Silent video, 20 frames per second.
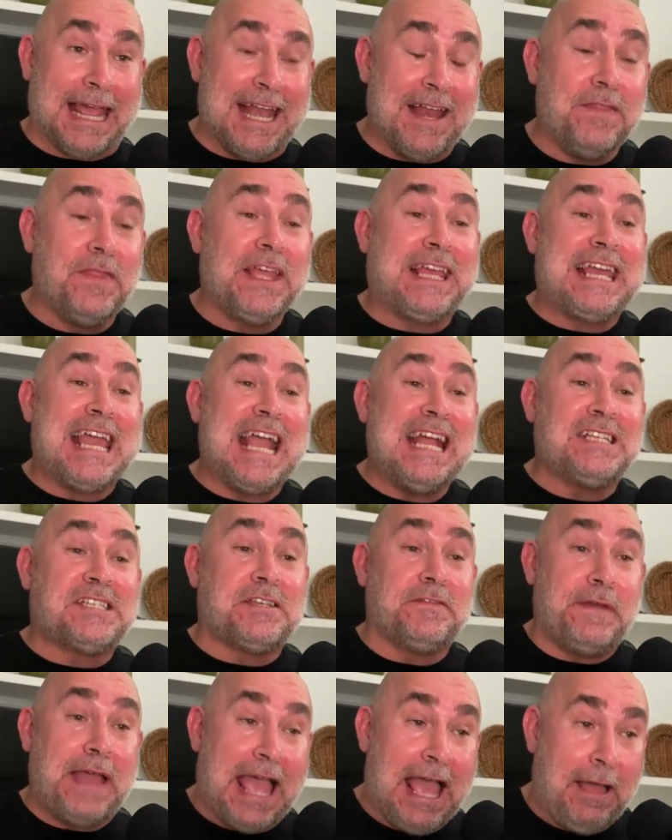And in the
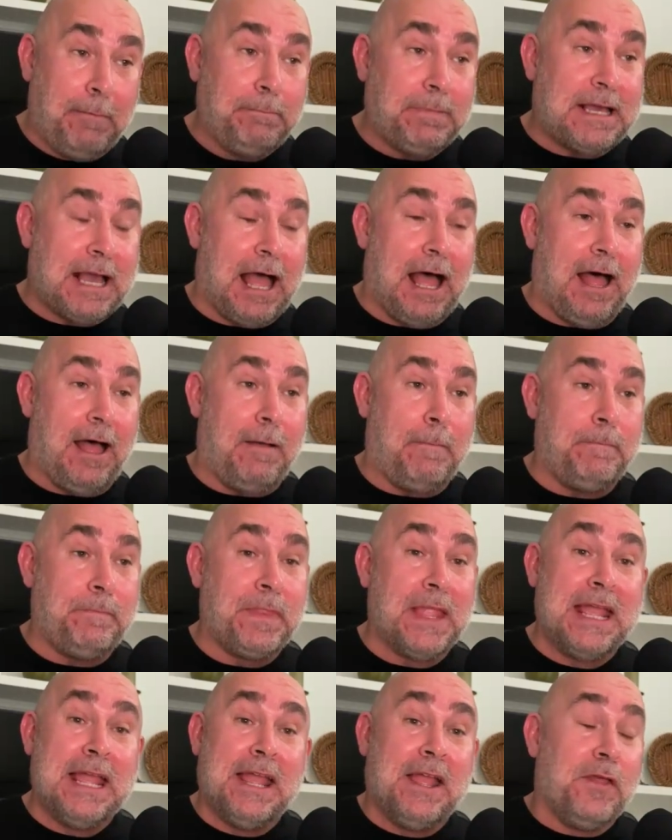case of
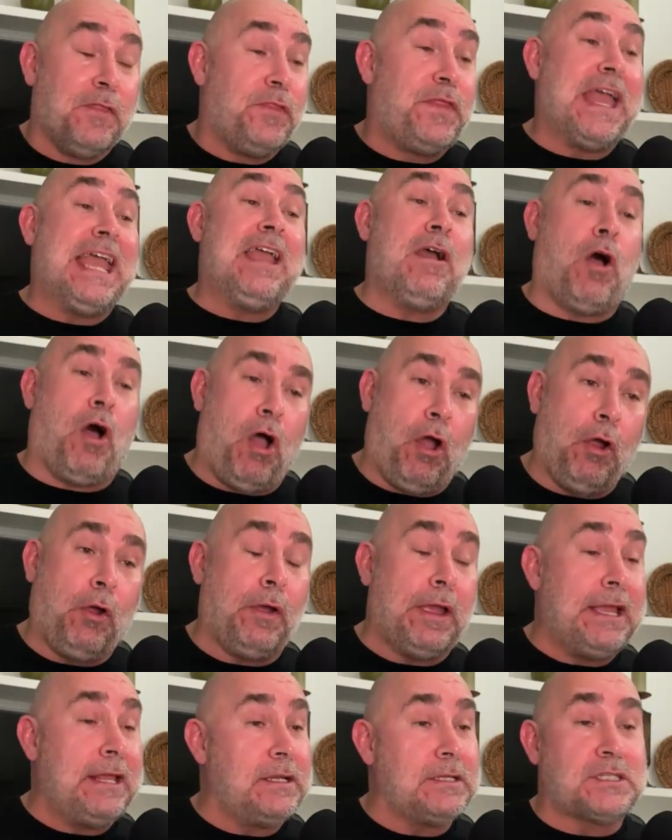MCOM, they
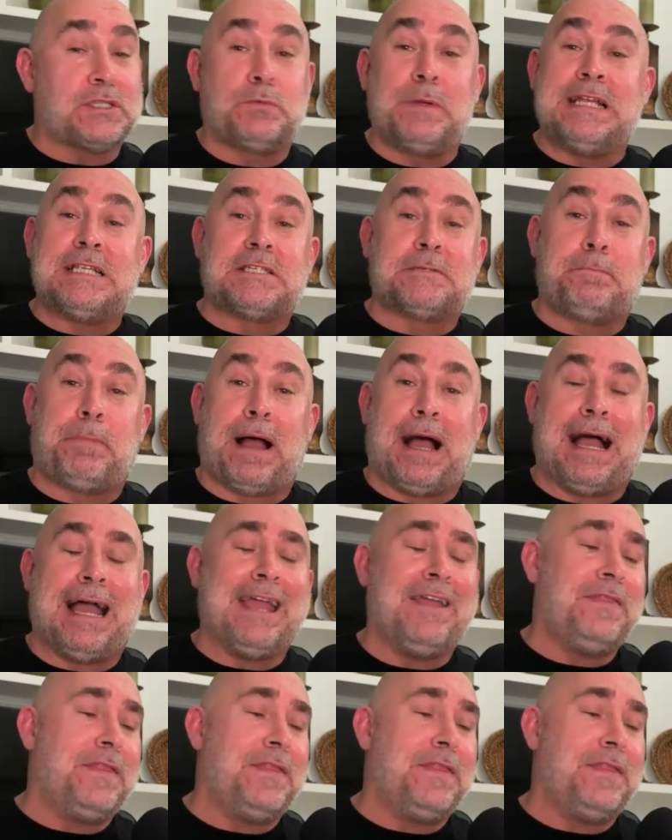are in a sweet spot.